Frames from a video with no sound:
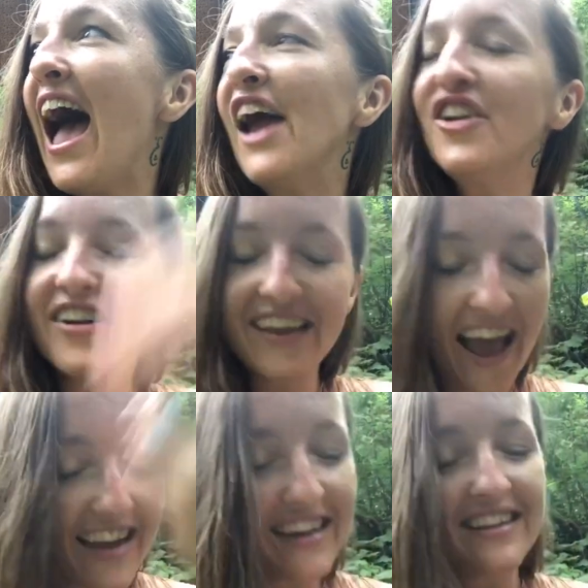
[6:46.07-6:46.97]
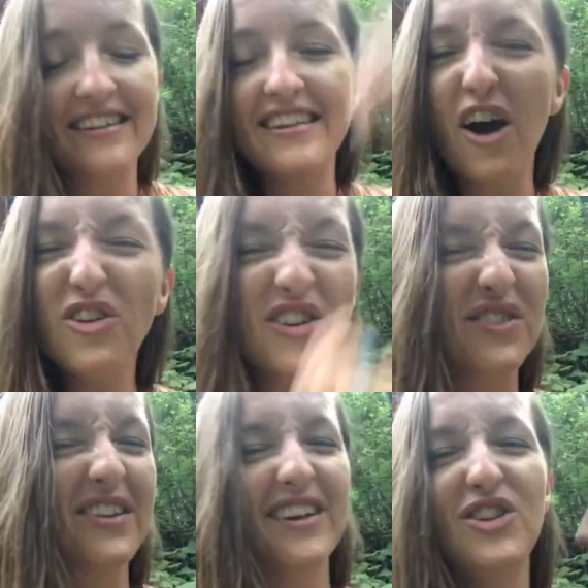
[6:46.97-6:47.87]
you're getting these downloads
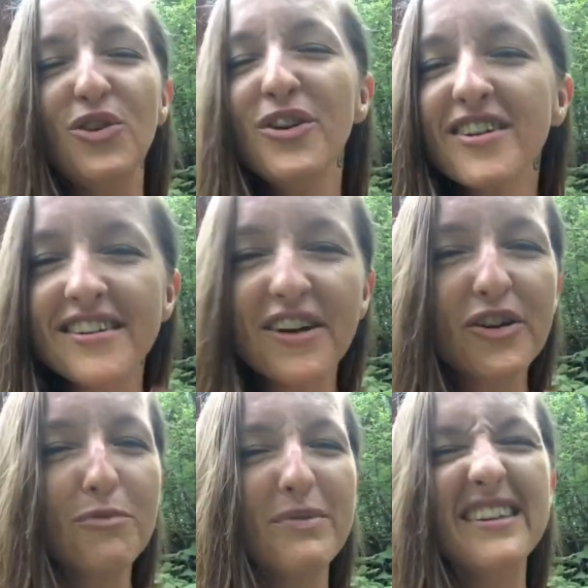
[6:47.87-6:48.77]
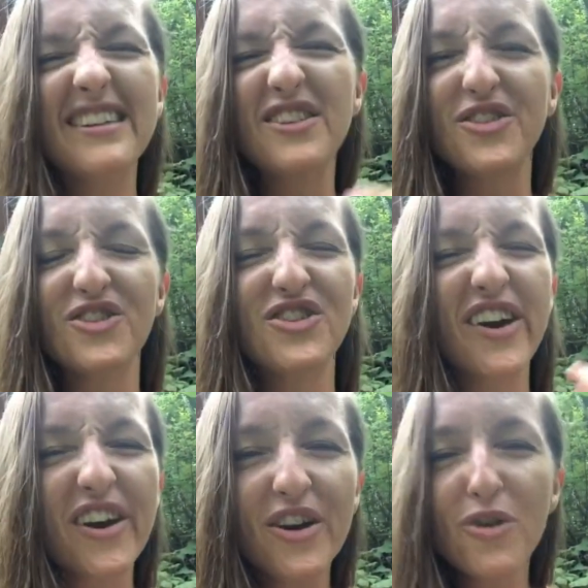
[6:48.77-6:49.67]
of like, do your sacred business and
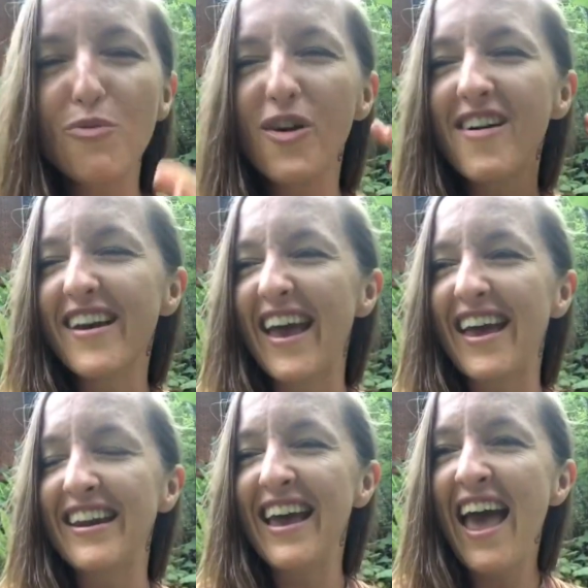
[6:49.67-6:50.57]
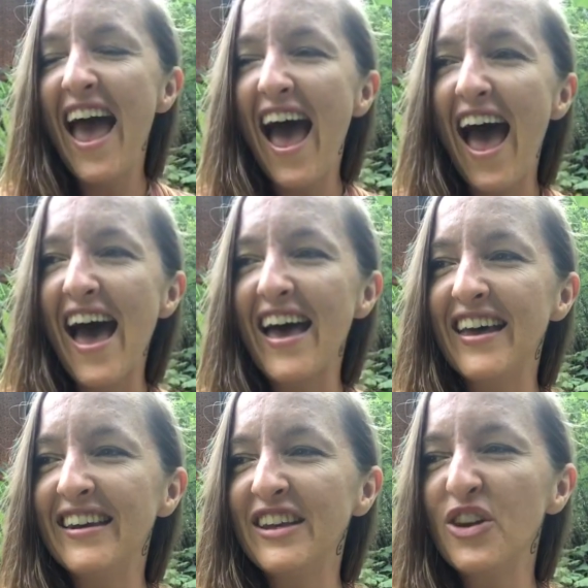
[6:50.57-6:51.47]
share your work and
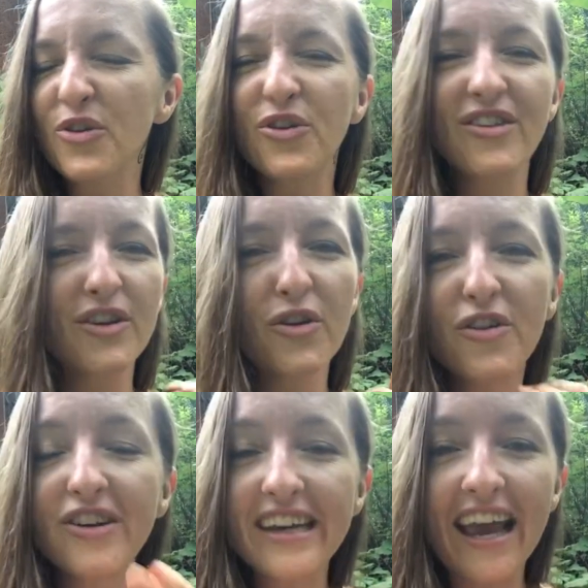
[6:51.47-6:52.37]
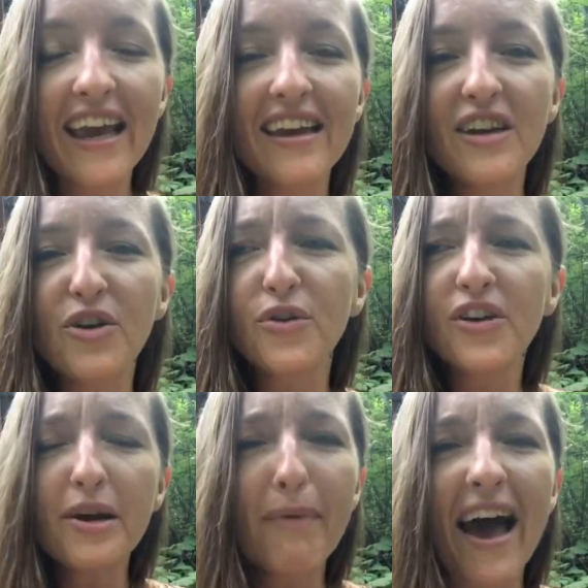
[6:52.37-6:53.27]

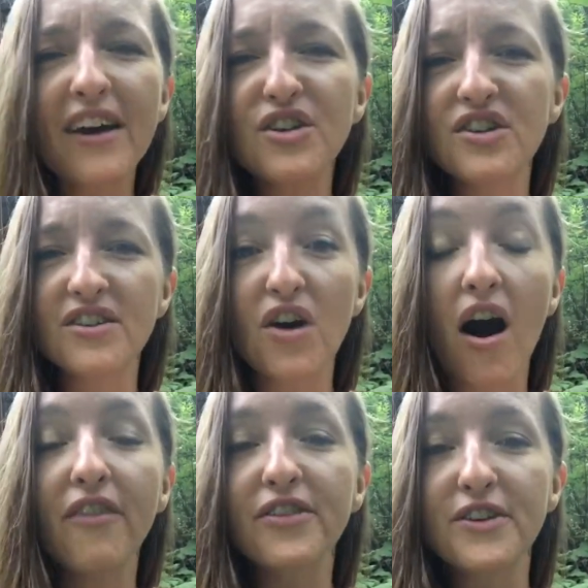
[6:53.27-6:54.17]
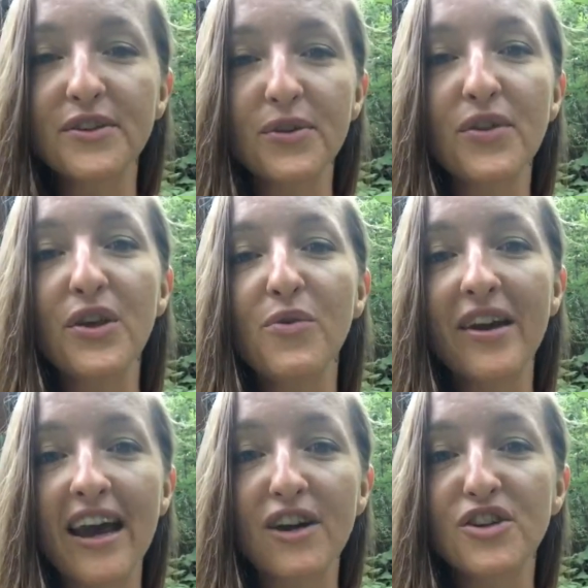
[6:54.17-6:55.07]
create packages and offers so that you can
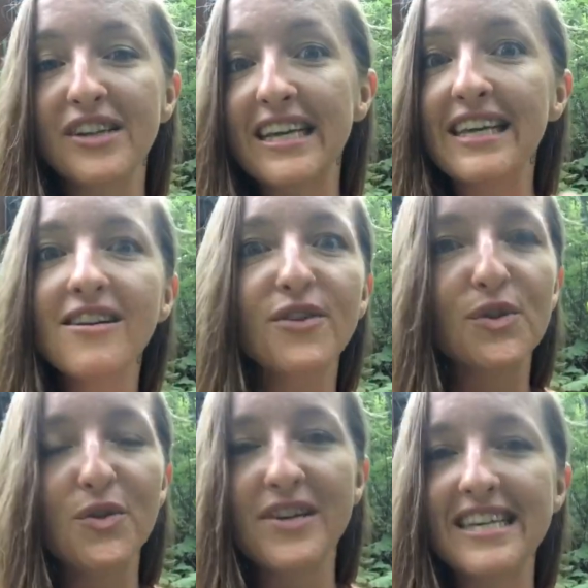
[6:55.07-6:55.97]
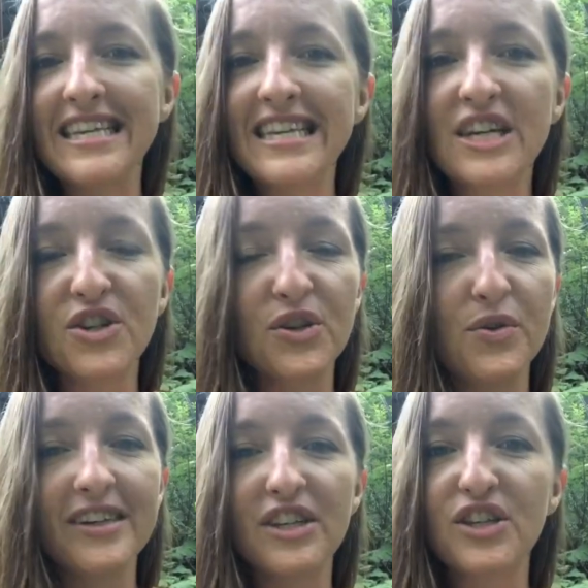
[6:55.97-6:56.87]
actually heal, so you can teach, so you
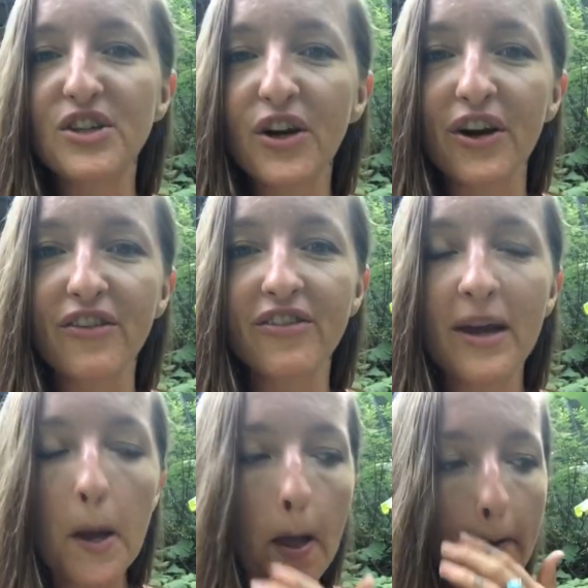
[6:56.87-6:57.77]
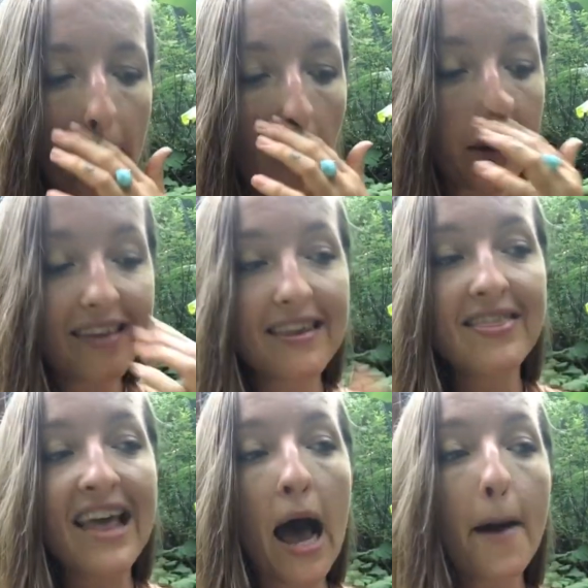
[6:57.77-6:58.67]
can serve. Okay,
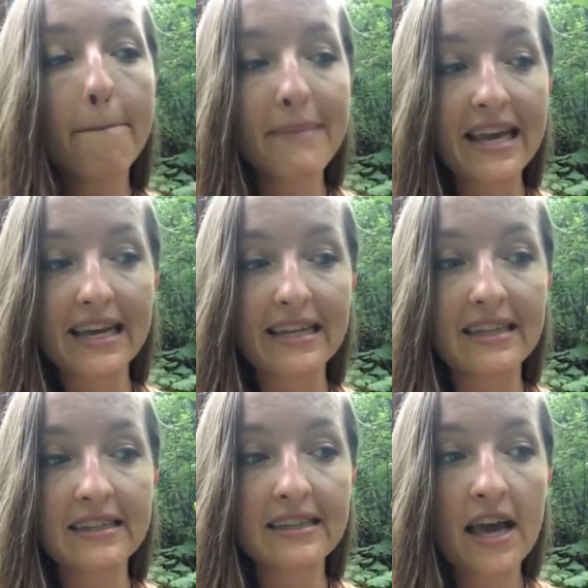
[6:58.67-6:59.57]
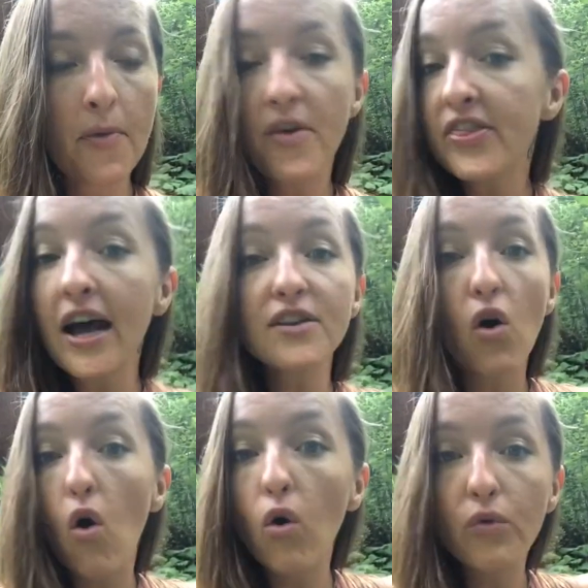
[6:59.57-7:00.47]
then that means that that's
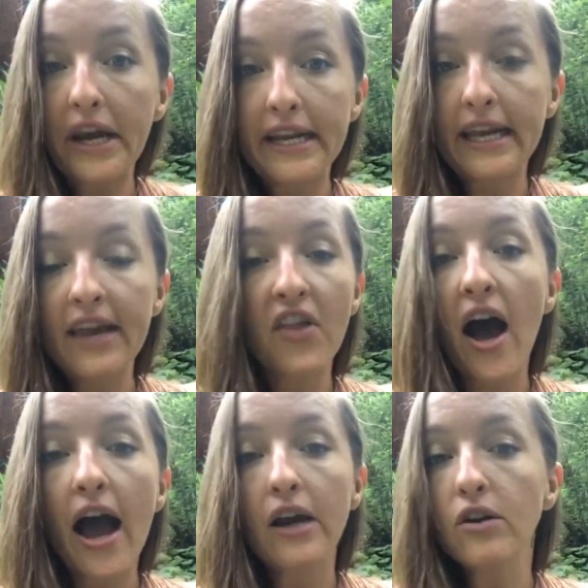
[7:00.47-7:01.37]
already in the higher